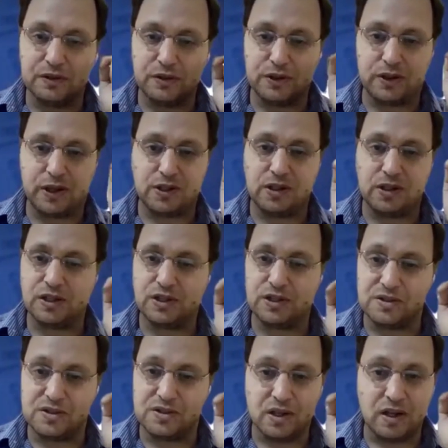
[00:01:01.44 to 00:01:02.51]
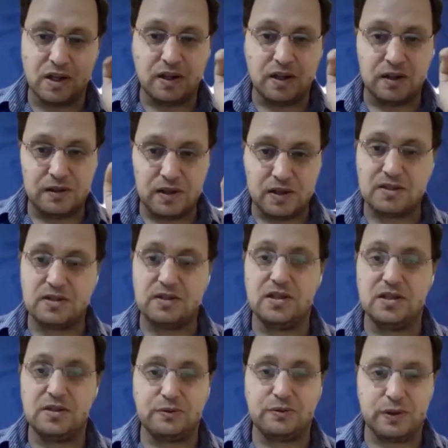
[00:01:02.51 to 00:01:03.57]
Turkish elections. This
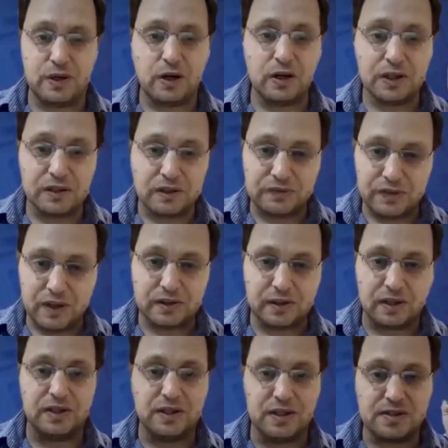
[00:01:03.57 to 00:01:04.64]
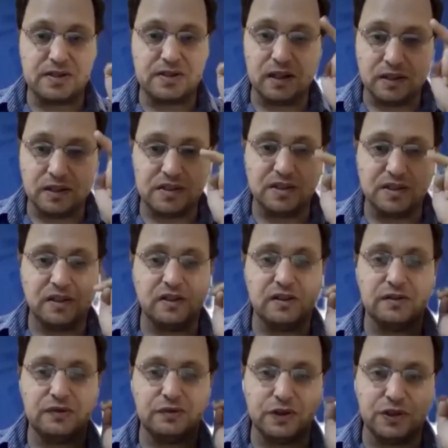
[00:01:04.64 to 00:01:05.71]
disregarding the fact that he is silencing
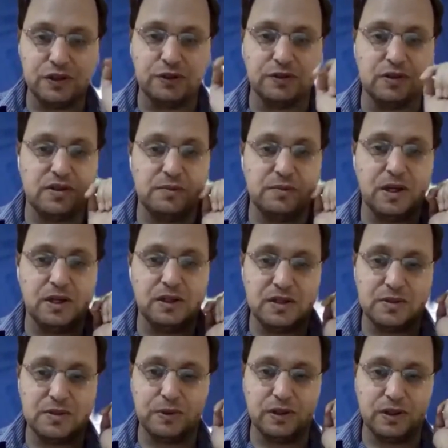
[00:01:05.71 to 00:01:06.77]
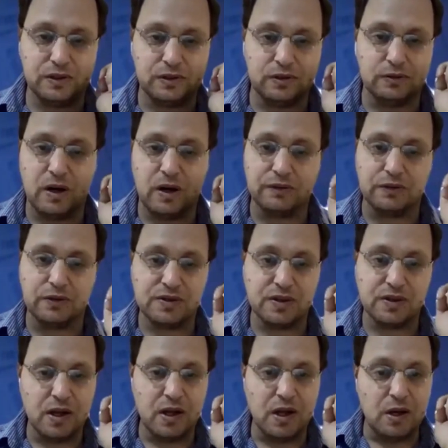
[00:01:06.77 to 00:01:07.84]
free journalism and his political rival.
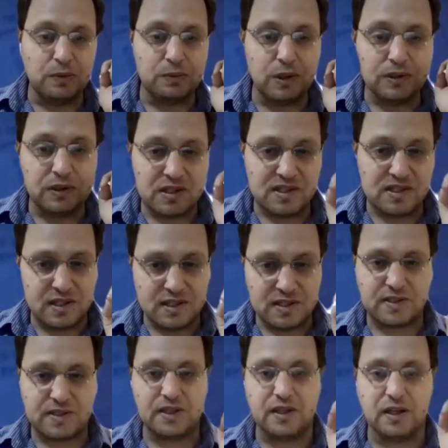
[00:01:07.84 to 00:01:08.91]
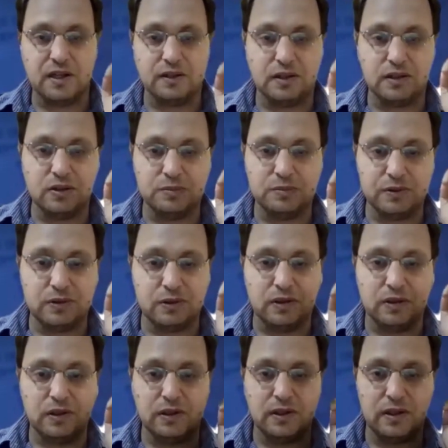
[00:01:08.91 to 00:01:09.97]
What does this say on global
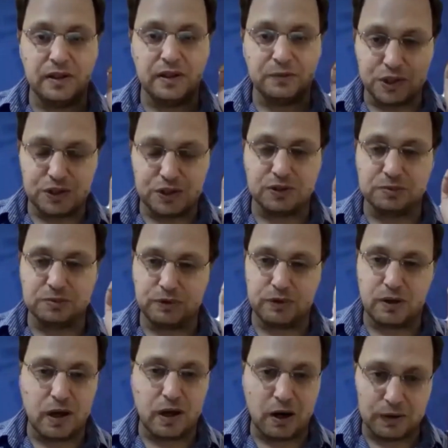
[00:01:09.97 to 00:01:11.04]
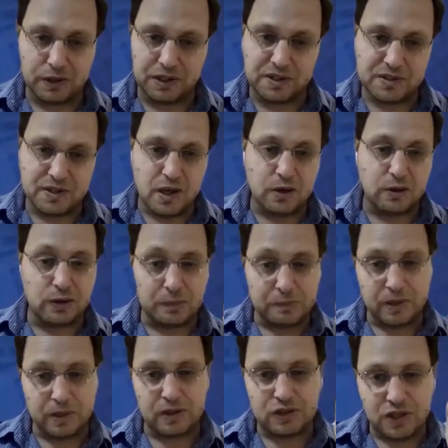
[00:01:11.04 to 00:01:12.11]
and regional priorities, or
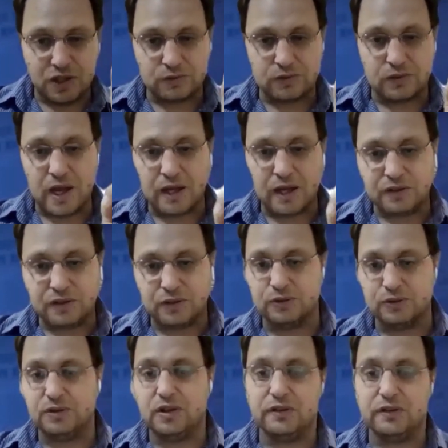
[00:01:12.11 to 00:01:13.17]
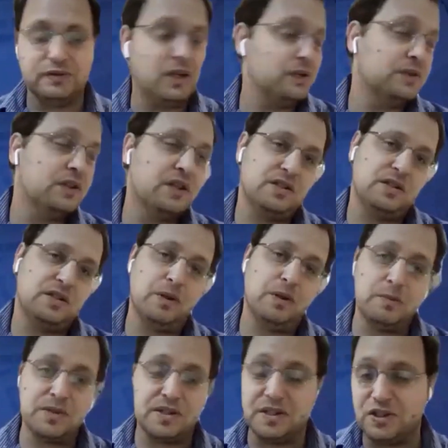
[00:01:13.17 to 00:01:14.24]
about the general attitude of nowadays
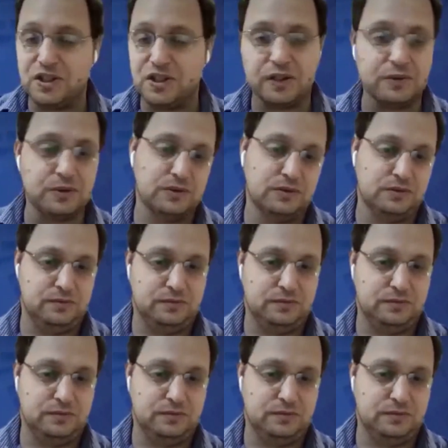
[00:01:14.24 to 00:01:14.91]
diplomacy in general?